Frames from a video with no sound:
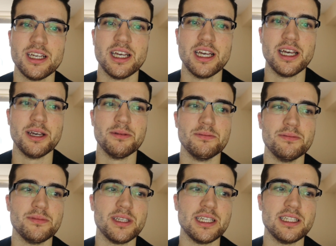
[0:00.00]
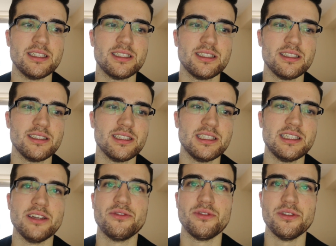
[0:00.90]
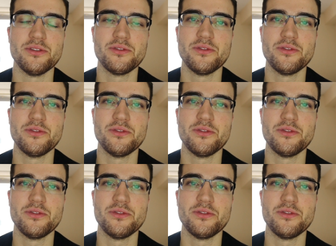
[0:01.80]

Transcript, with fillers: um, it's different